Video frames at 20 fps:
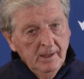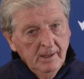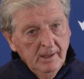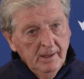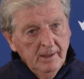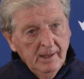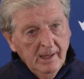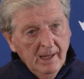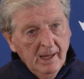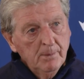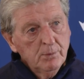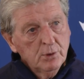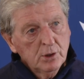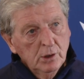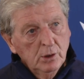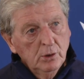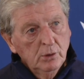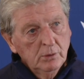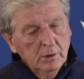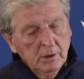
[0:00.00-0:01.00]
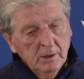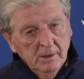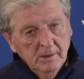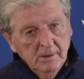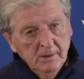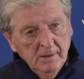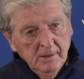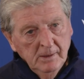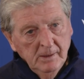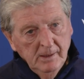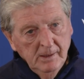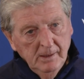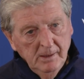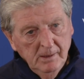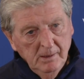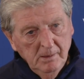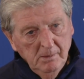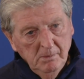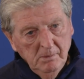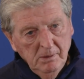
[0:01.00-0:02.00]
in the absolute
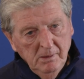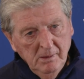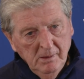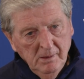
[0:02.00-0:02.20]
um,